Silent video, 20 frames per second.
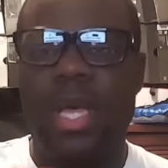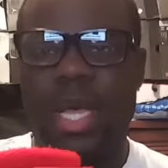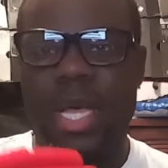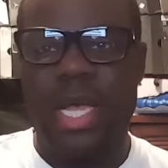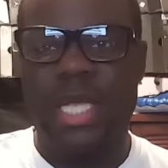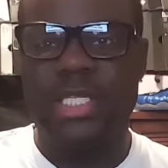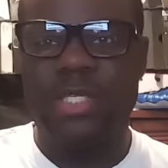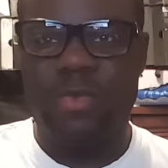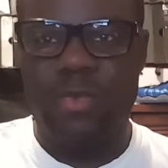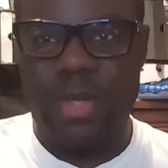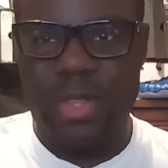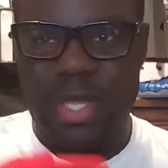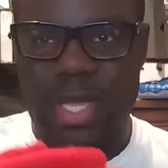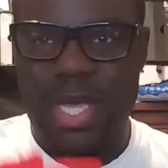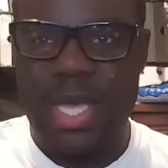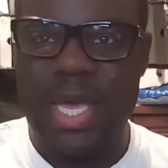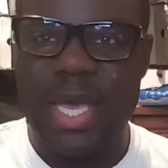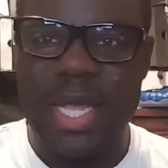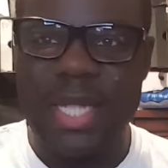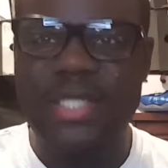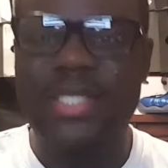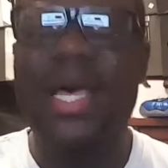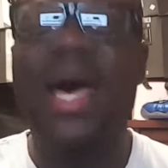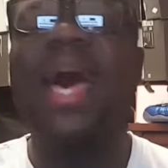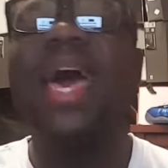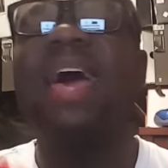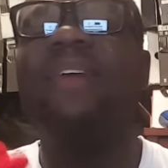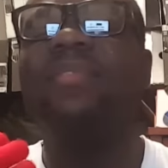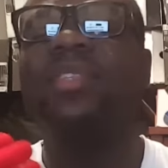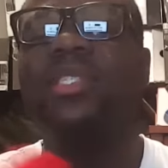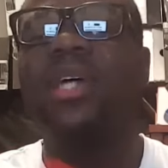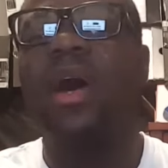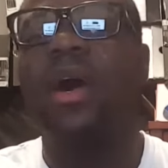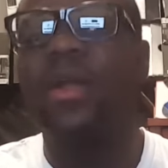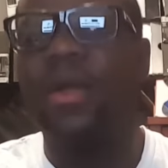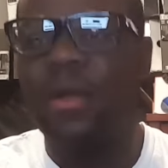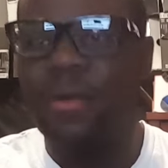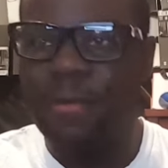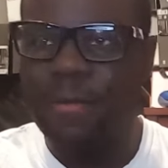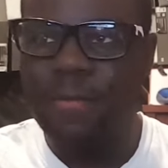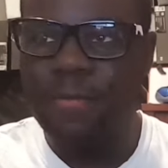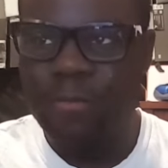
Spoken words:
us with kids. I have a daughter.